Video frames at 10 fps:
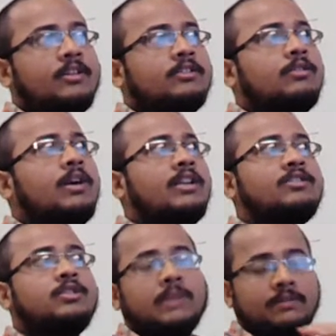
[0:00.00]
So what is
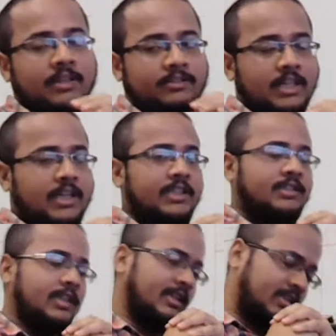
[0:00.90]
supervised learning
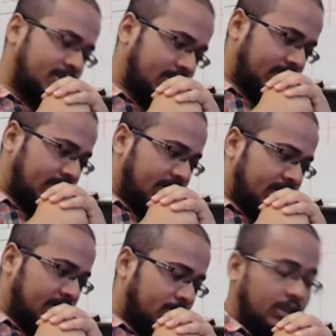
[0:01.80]
training?
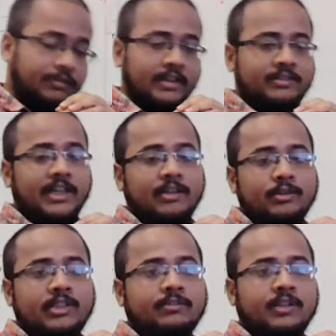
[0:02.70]
So if I say
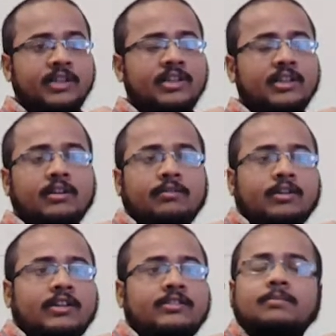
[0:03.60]
intuitively,
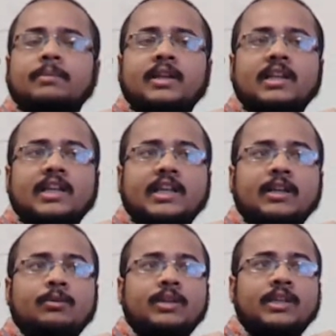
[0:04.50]
for example,
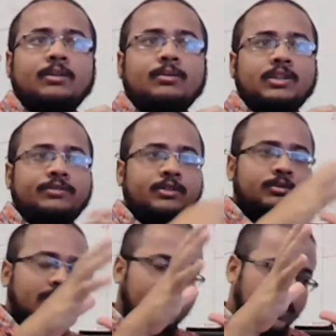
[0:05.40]
if
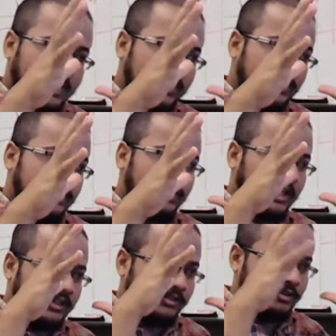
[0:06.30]
you are in class